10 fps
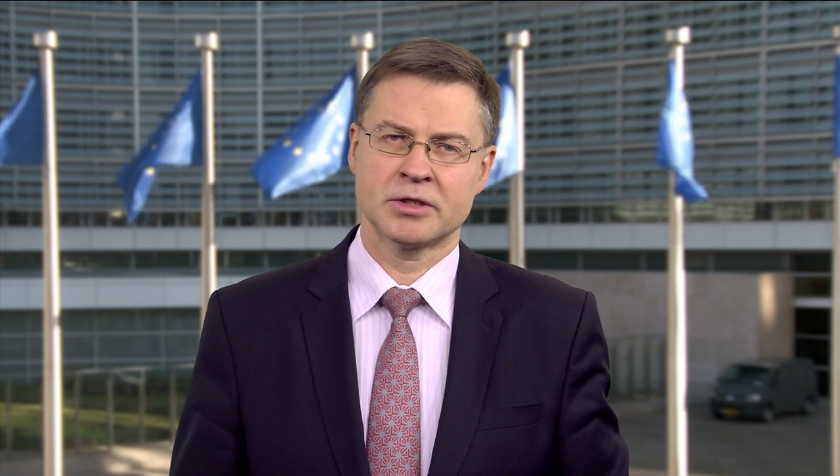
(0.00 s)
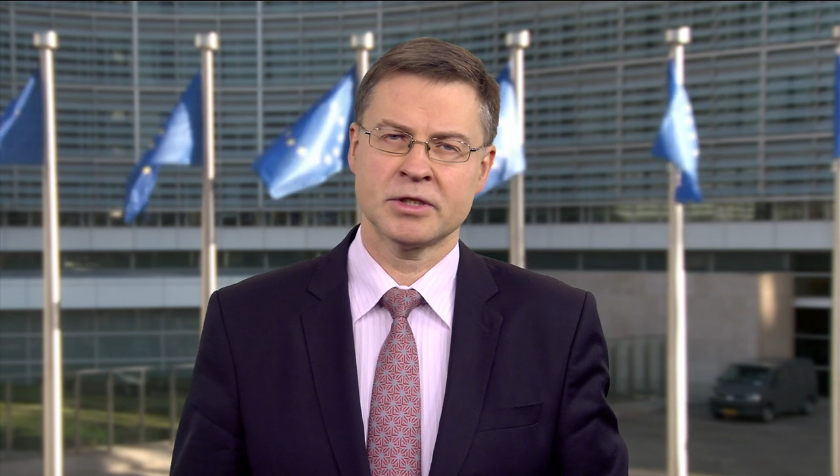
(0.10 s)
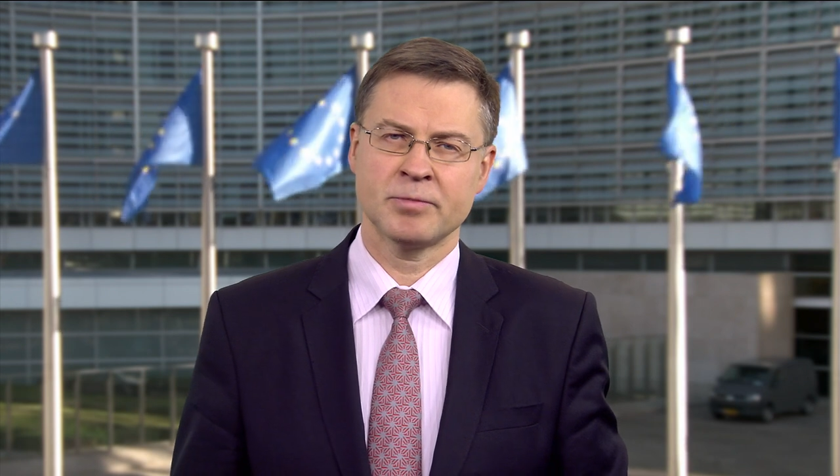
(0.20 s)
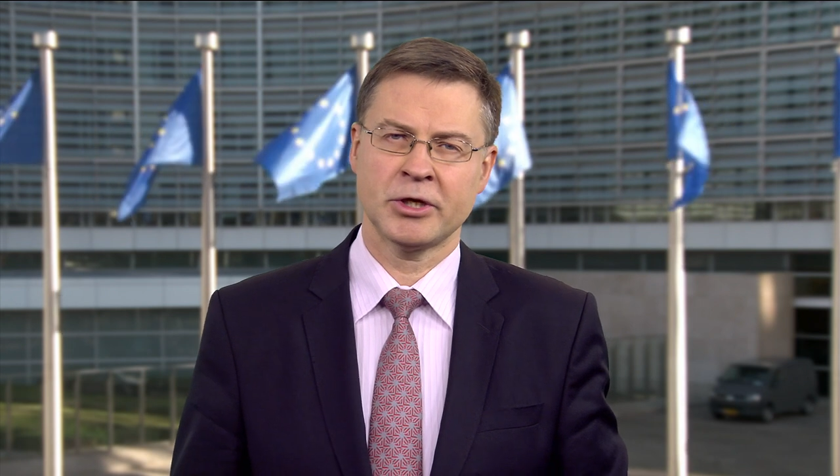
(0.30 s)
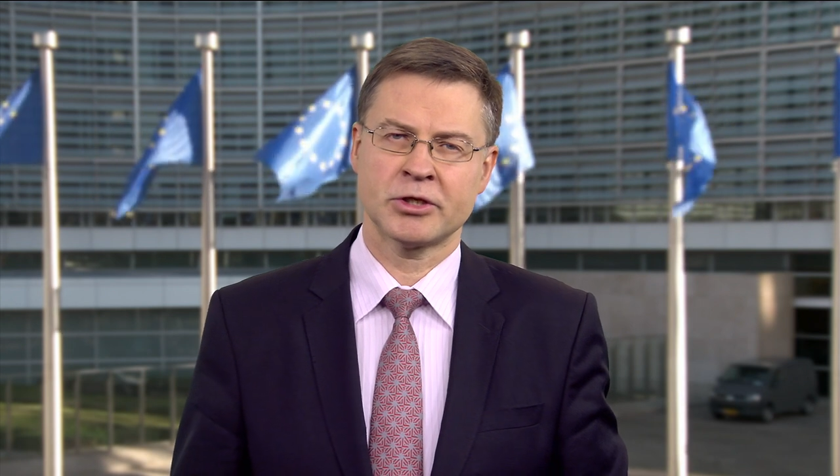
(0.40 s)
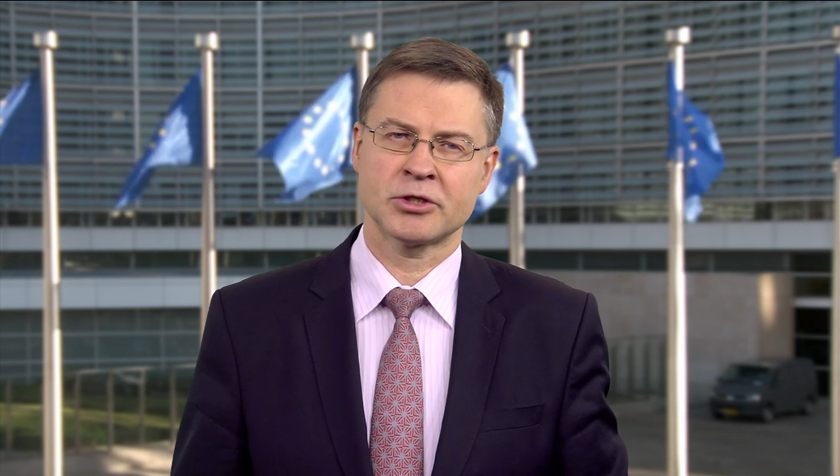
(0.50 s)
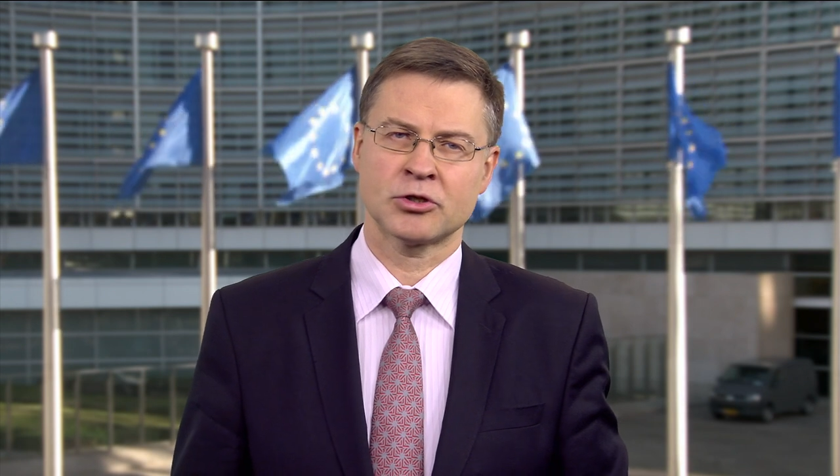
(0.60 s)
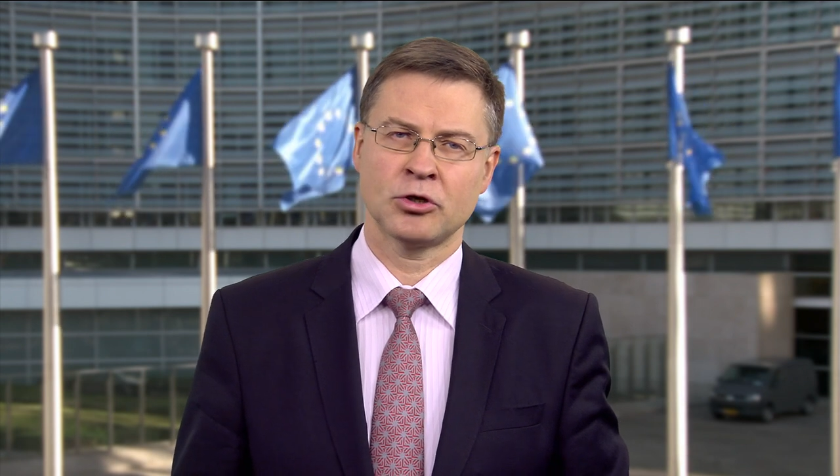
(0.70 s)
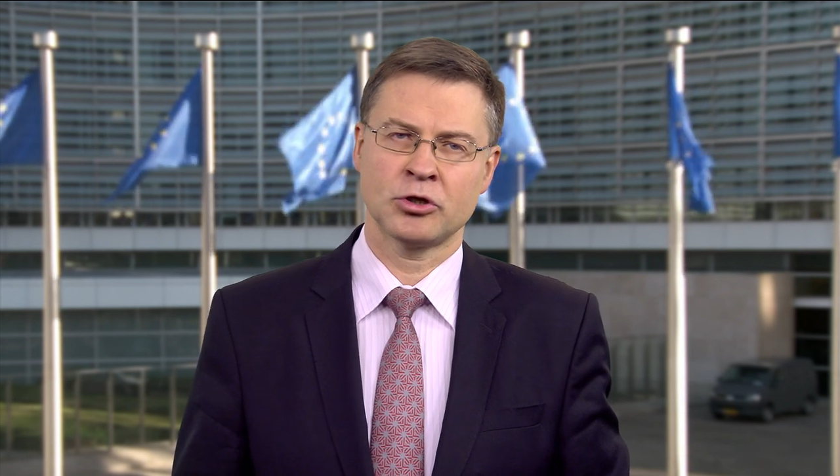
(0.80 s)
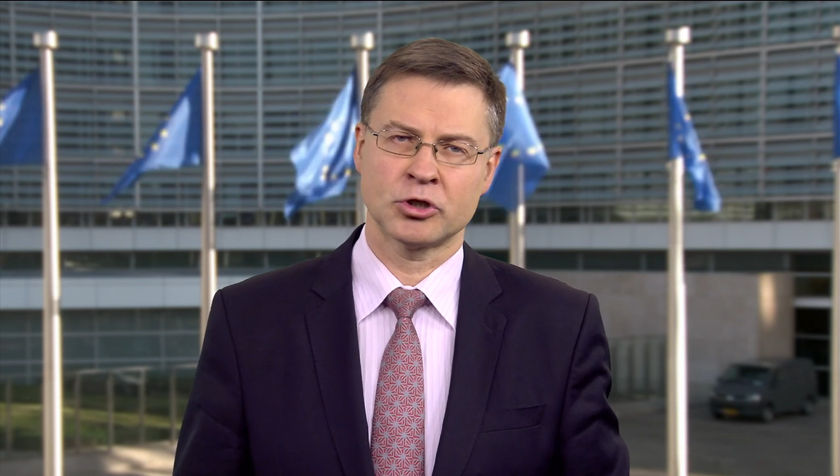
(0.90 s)
This makes
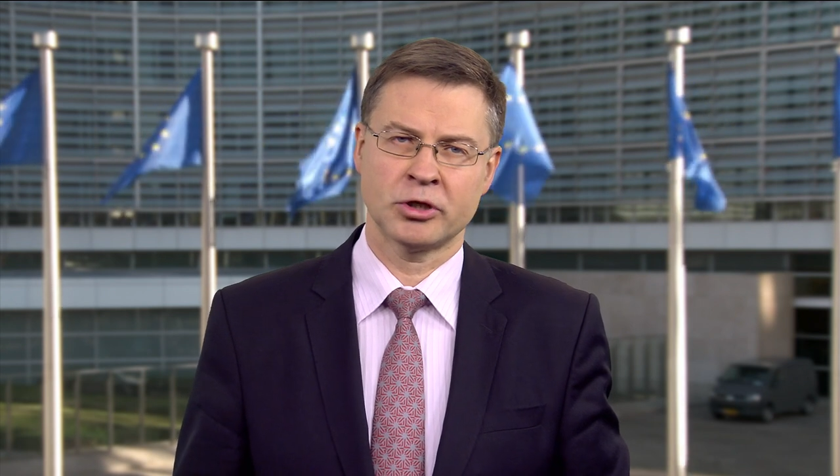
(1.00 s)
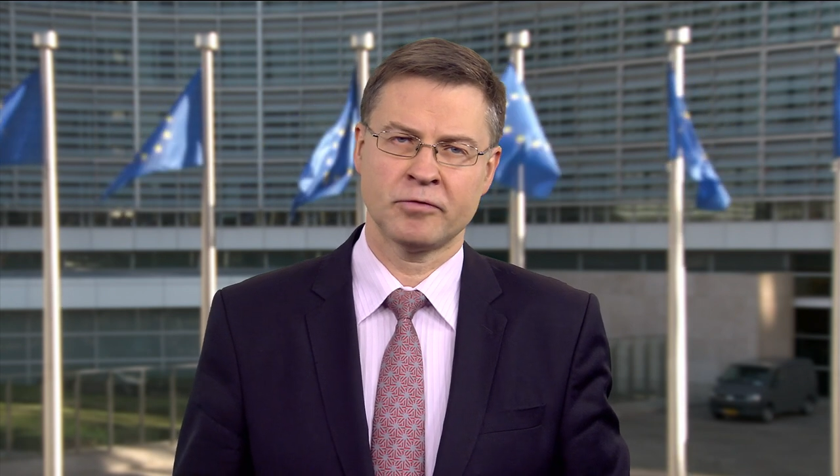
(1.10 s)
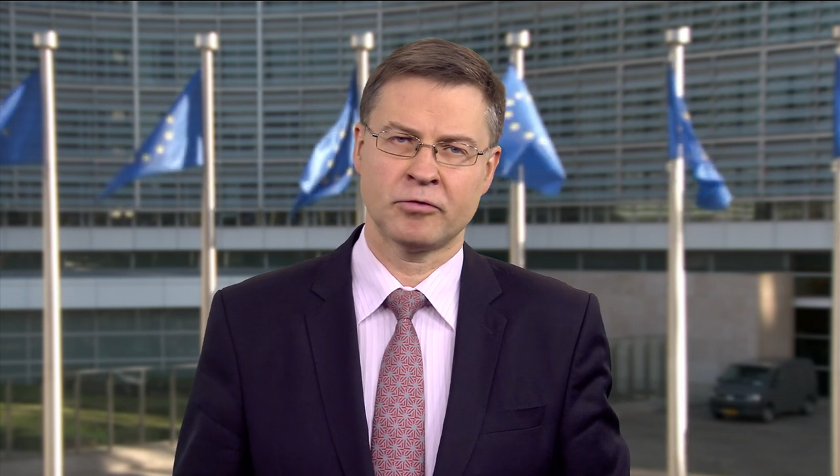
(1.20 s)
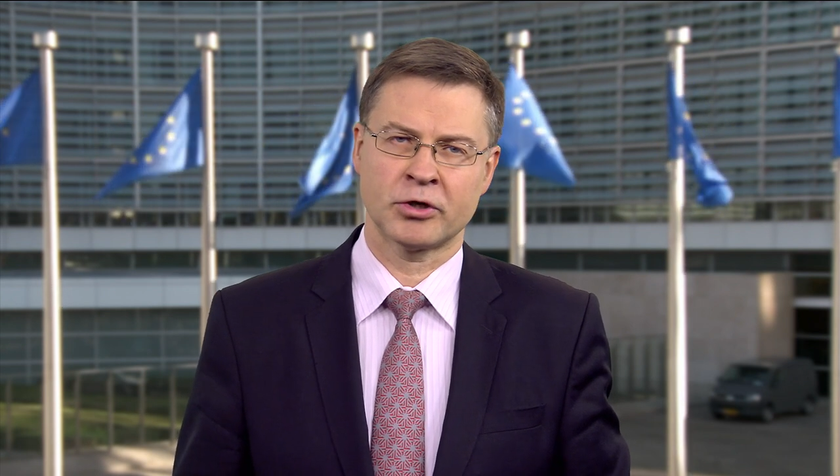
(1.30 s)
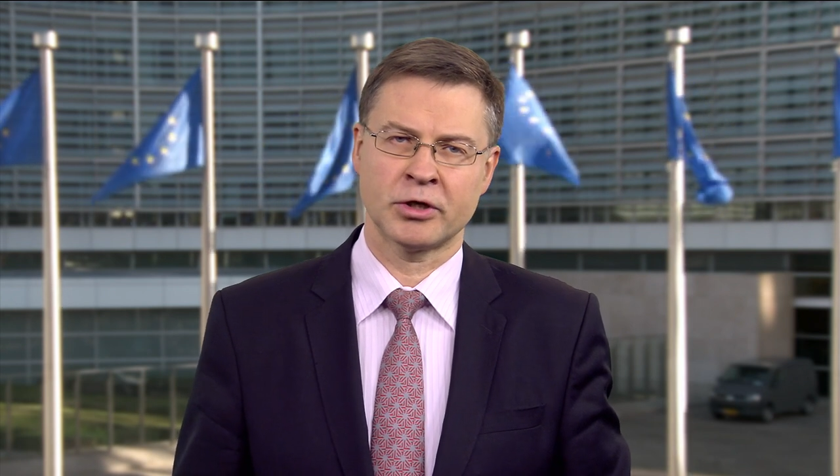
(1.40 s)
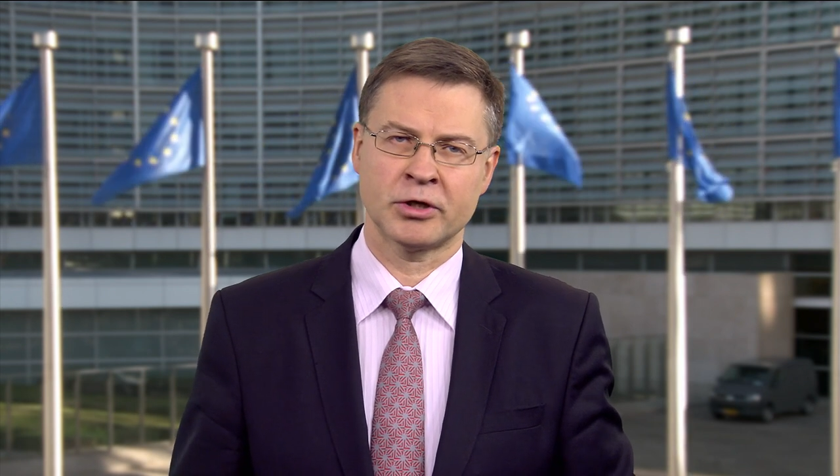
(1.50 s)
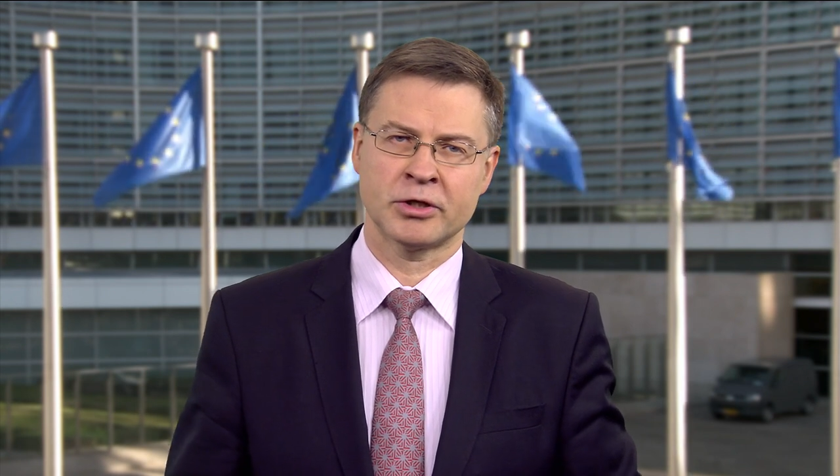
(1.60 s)
it urgent for